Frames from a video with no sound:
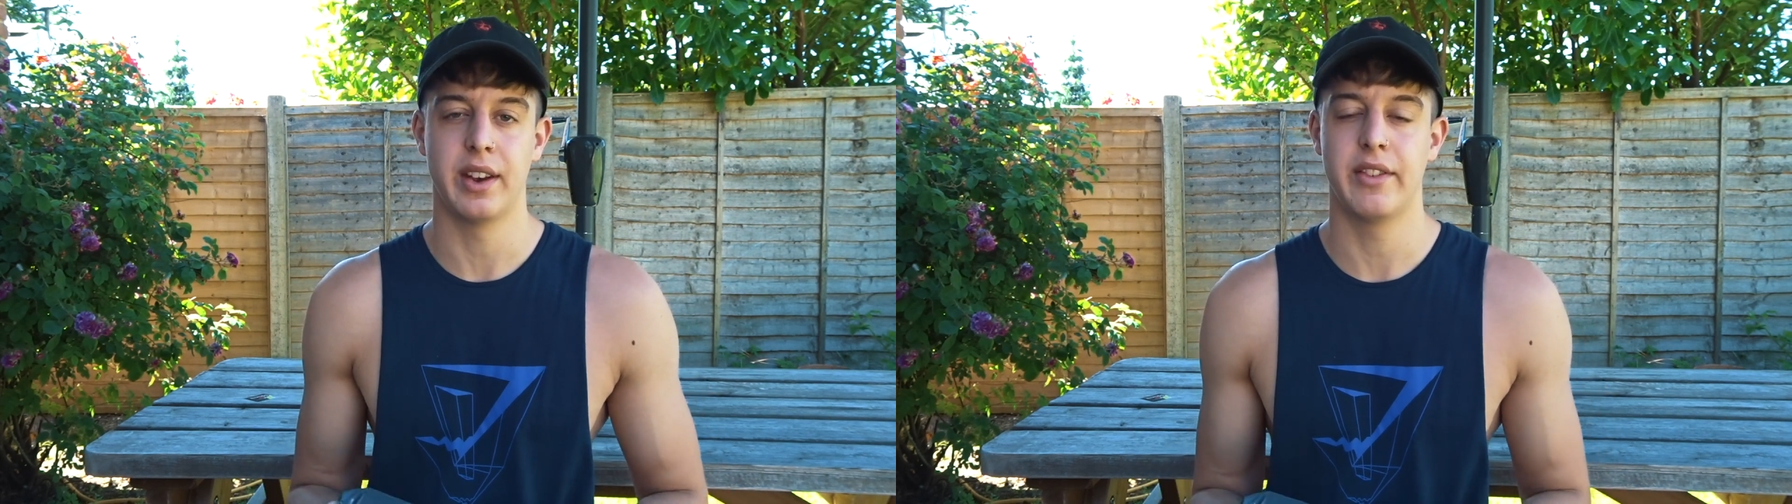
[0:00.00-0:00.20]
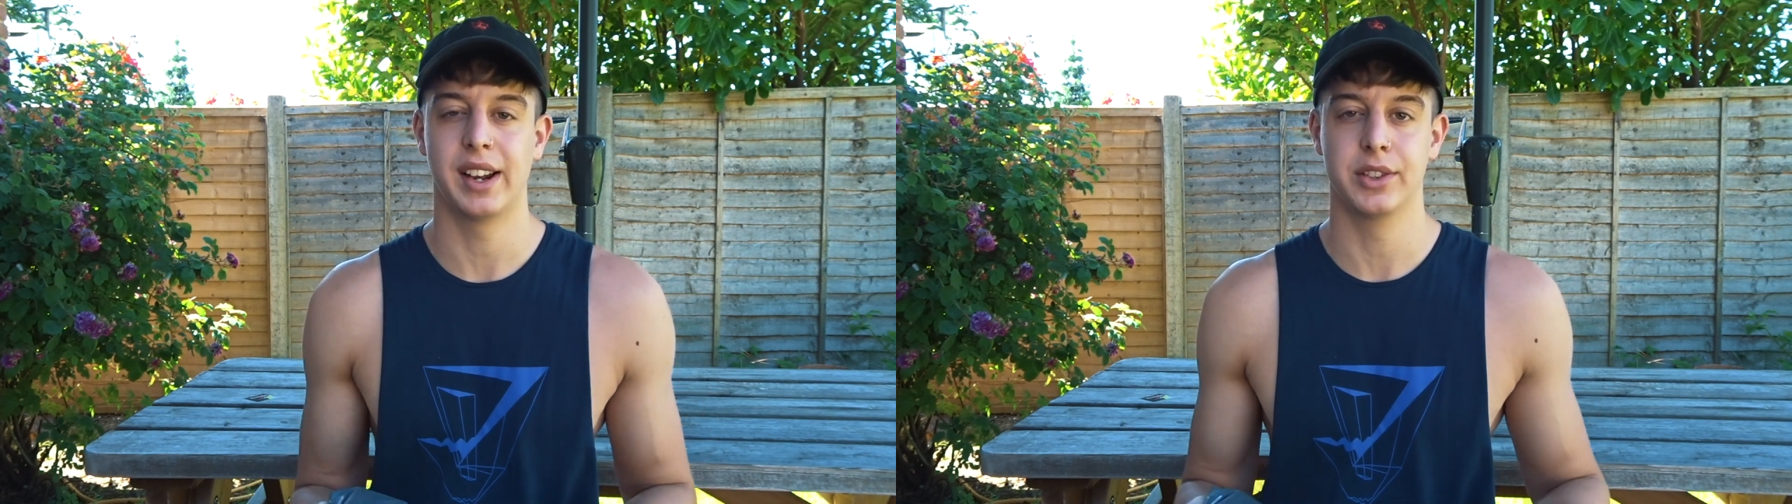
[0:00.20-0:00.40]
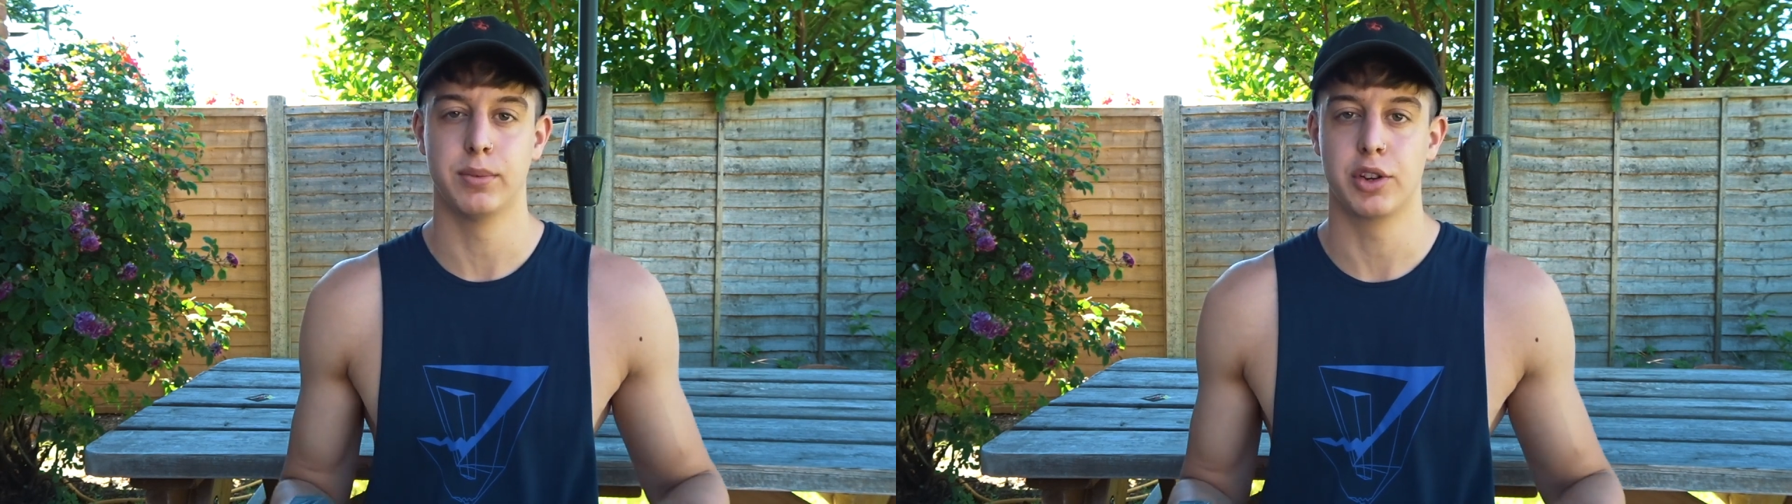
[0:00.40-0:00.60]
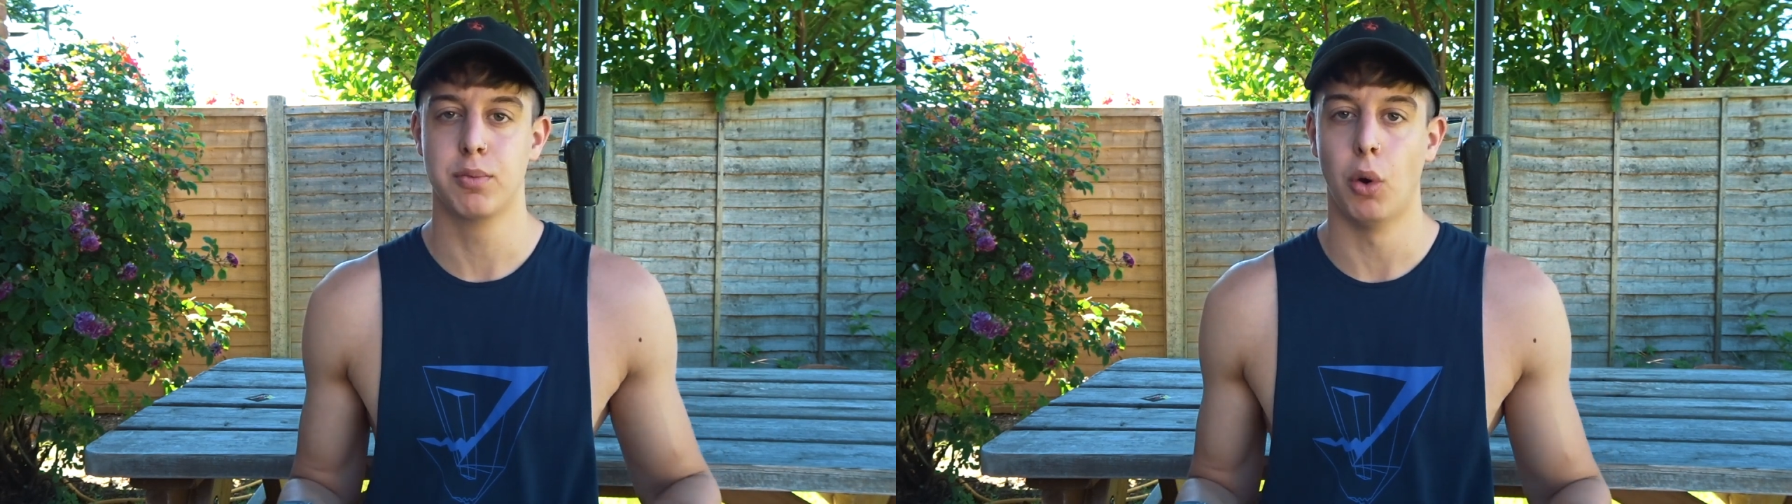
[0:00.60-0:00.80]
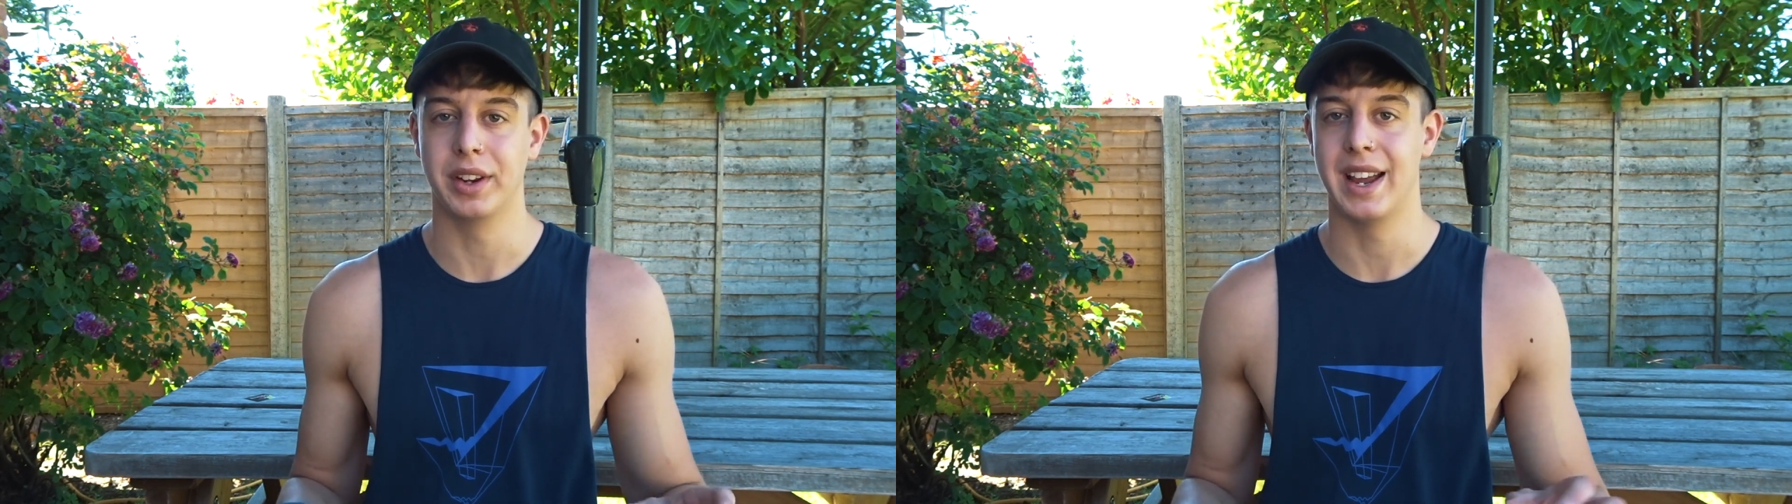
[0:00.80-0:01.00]
didn't think there was much
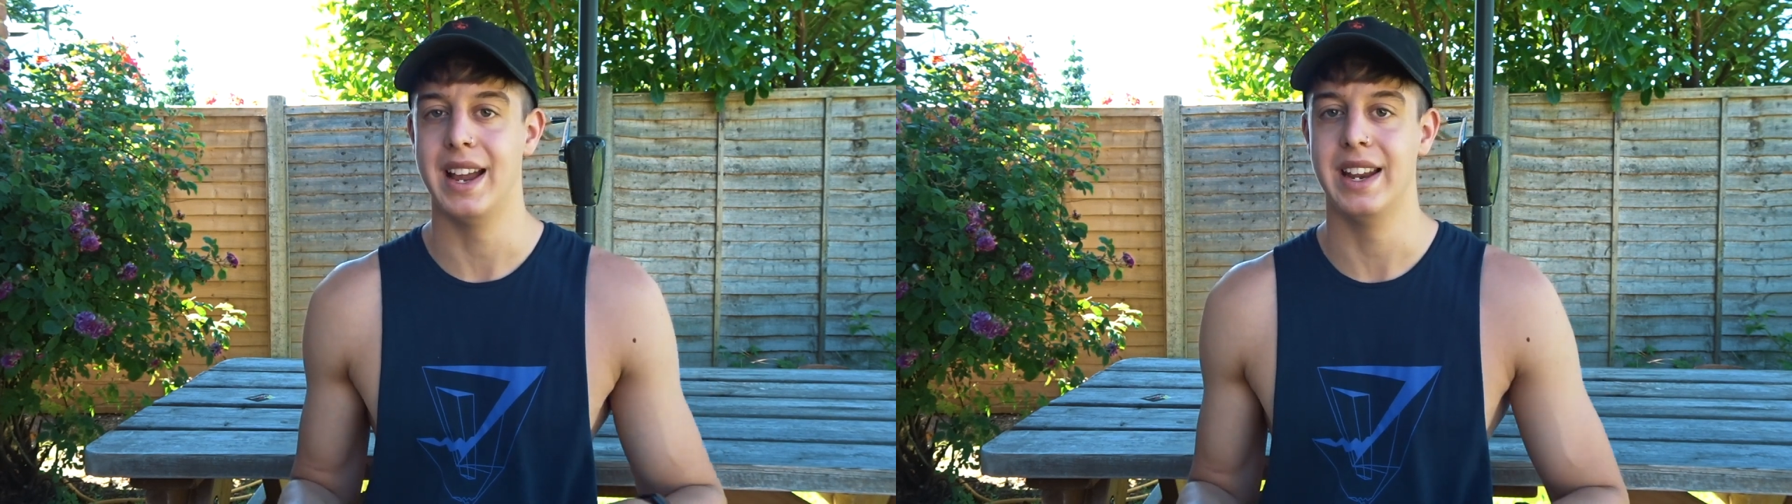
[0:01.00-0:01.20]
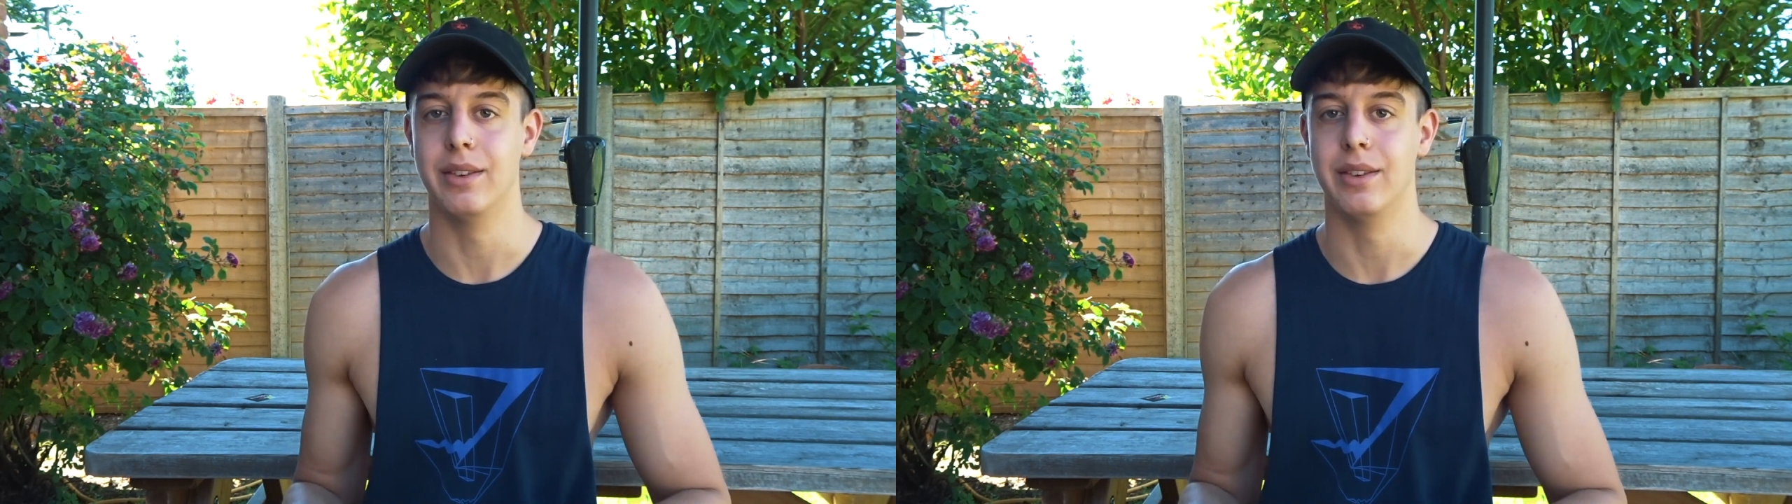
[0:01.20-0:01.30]
point getting